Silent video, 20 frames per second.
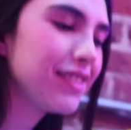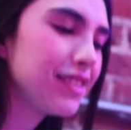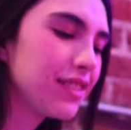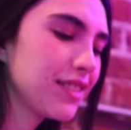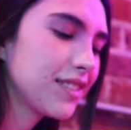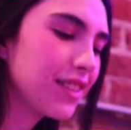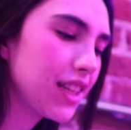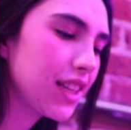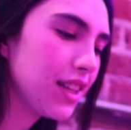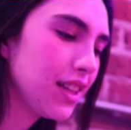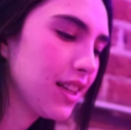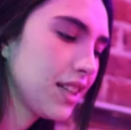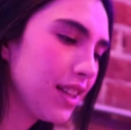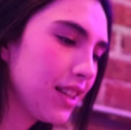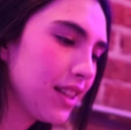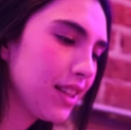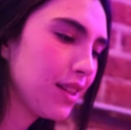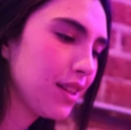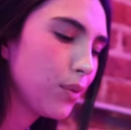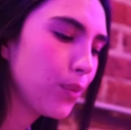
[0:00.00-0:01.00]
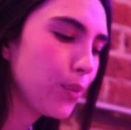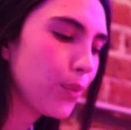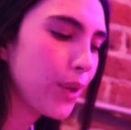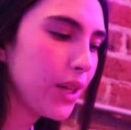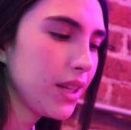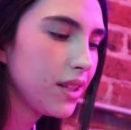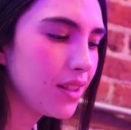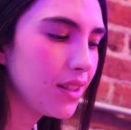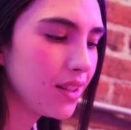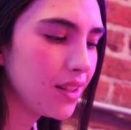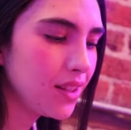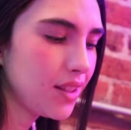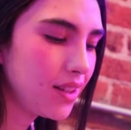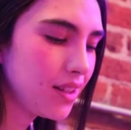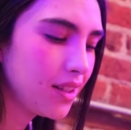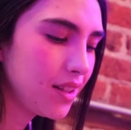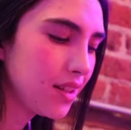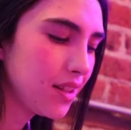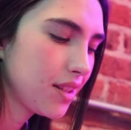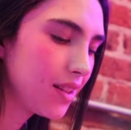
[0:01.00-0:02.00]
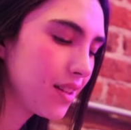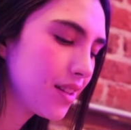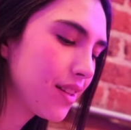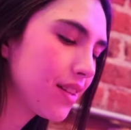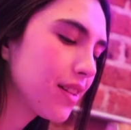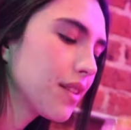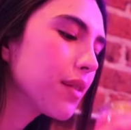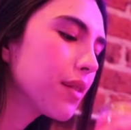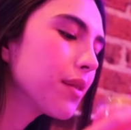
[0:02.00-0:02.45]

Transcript: Sophie as well, and we were going out on dates.